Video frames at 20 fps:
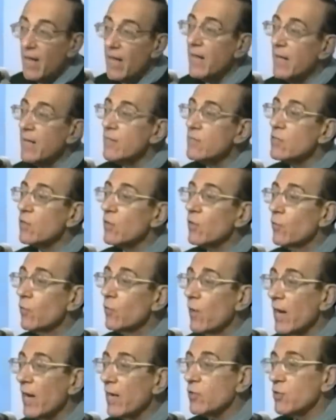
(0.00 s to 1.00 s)
His
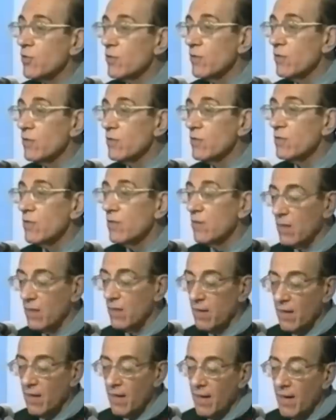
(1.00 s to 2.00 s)
corrections
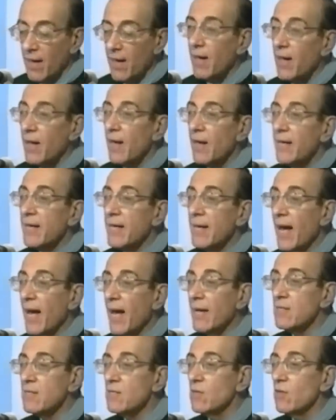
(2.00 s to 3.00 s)

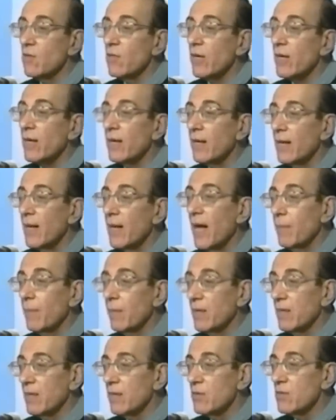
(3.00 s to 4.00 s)
cancel the
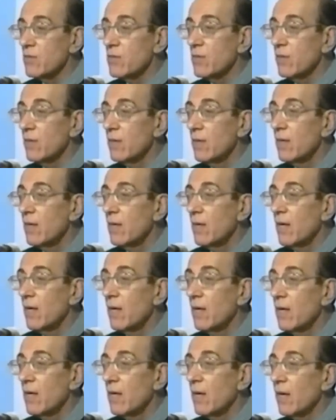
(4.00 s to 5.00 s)
calamities
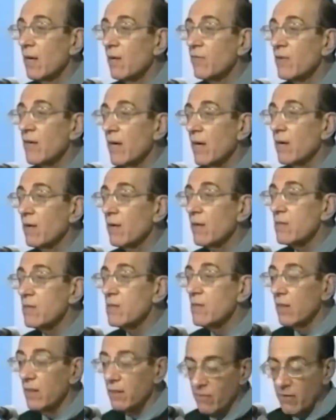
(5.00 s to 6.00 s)
of
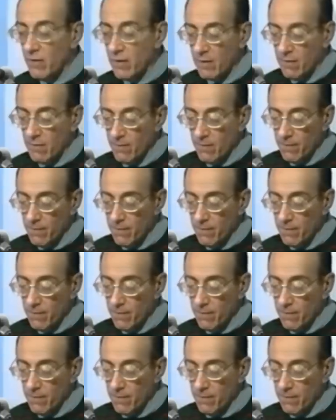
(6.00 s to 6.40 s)
careless living.